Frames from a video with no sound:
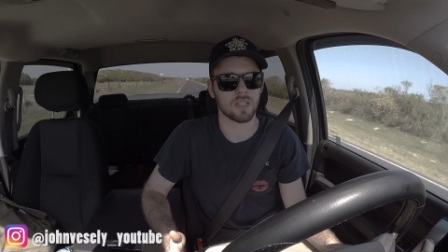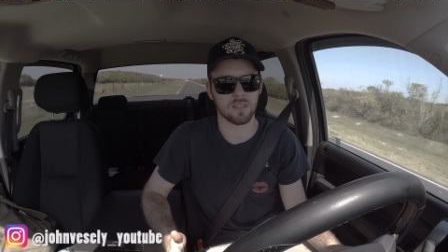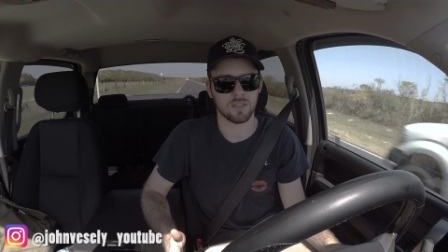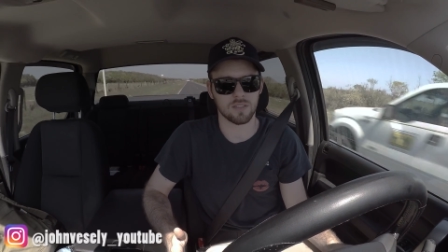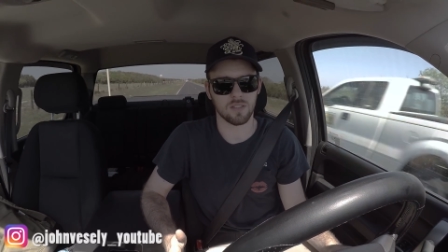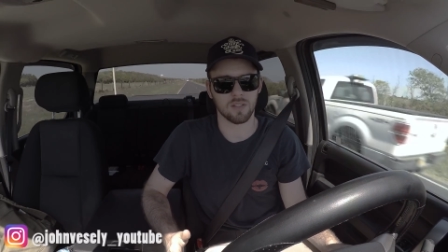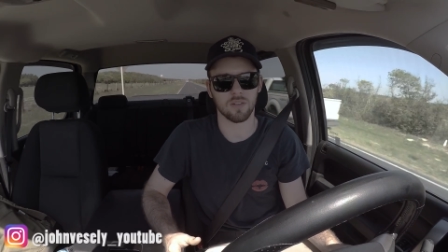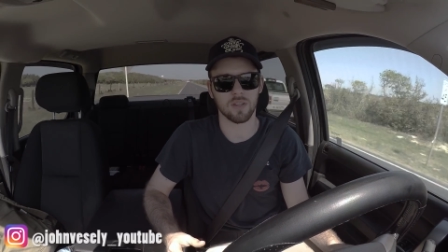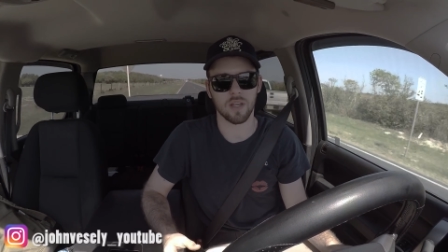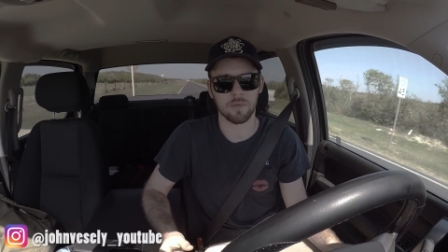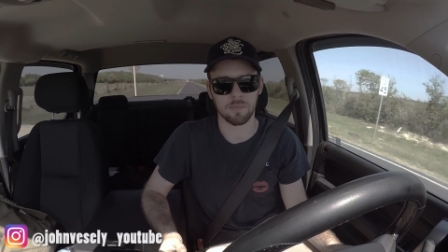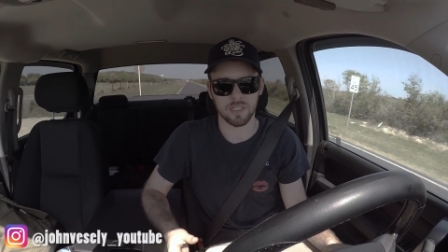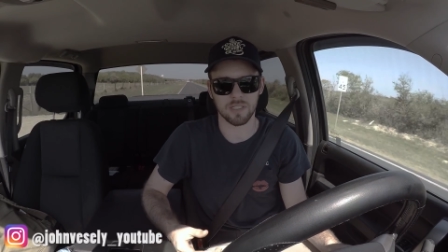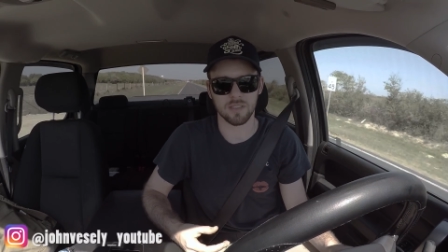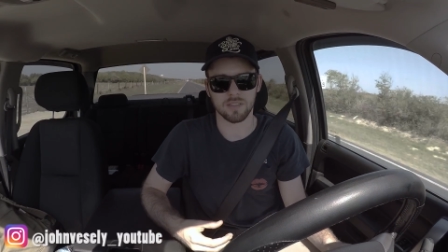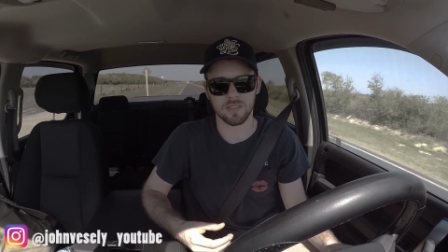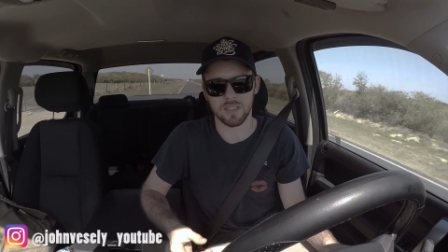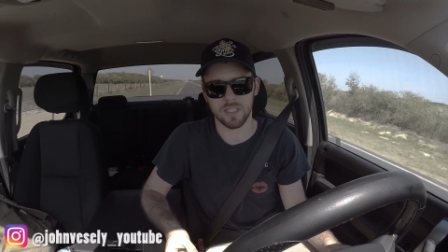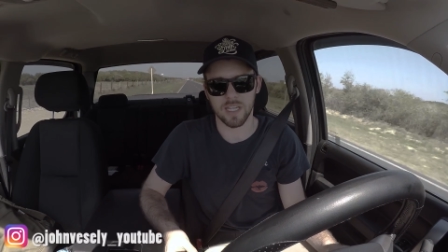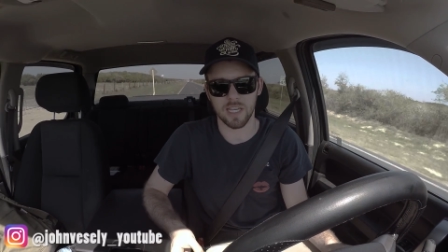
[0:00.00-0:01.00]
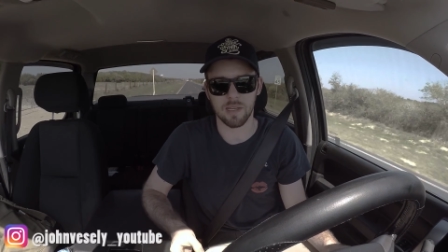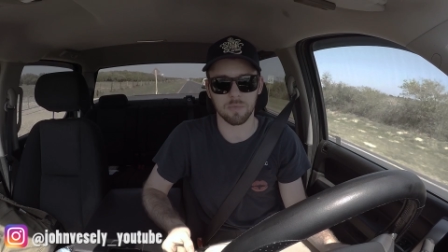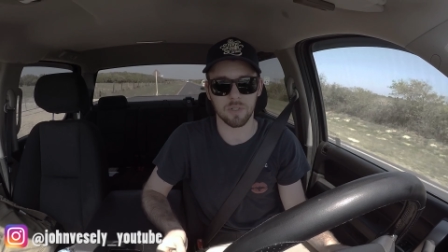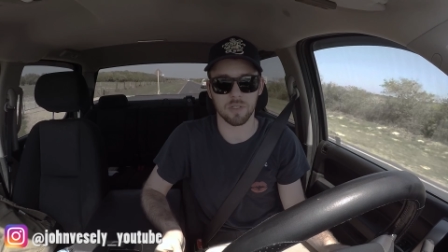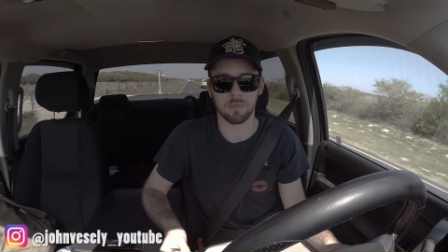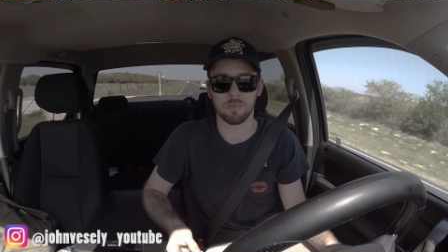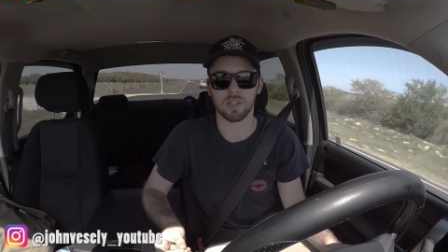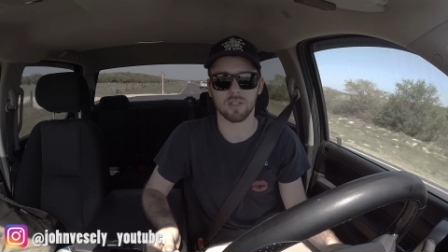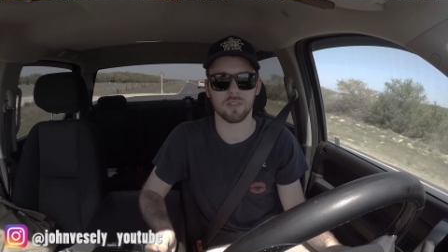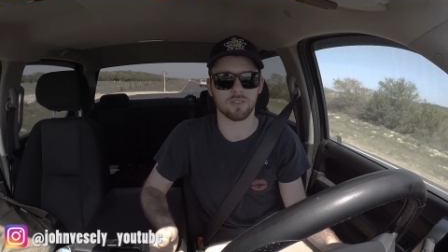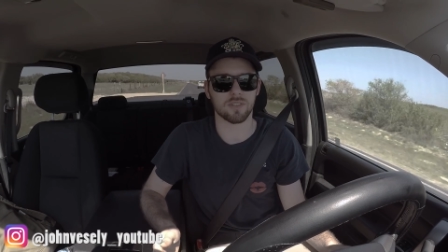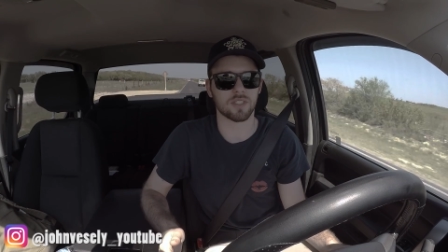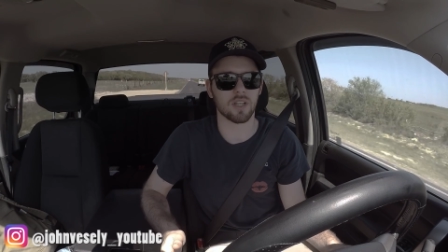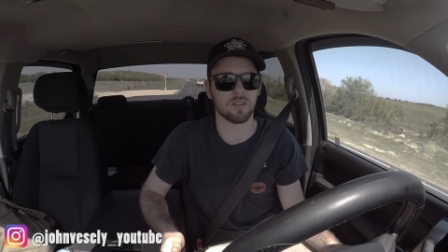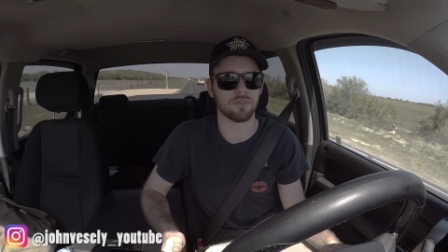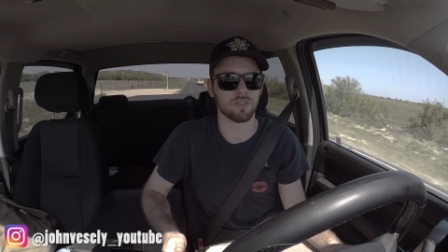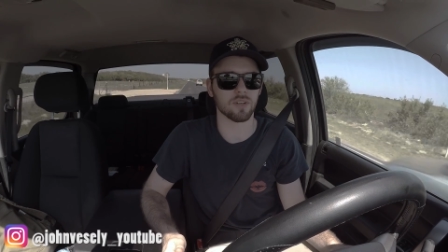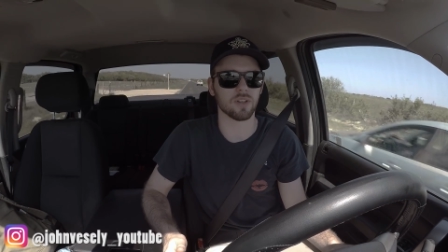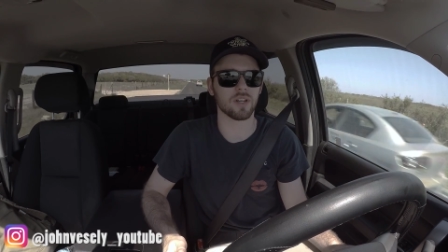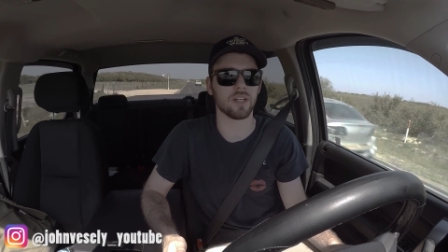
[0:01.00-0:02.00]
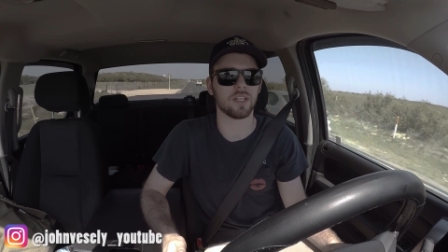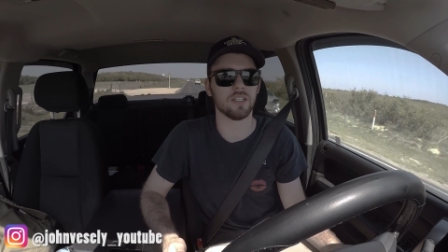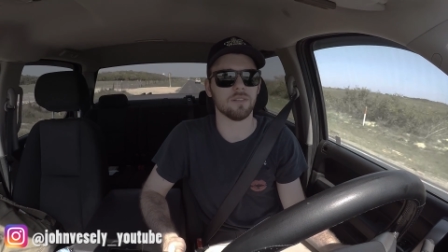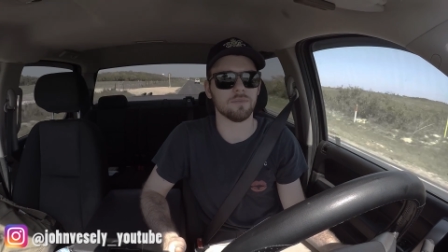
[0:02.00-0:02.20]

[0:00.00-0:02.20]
So that means it came with bigger stuff already.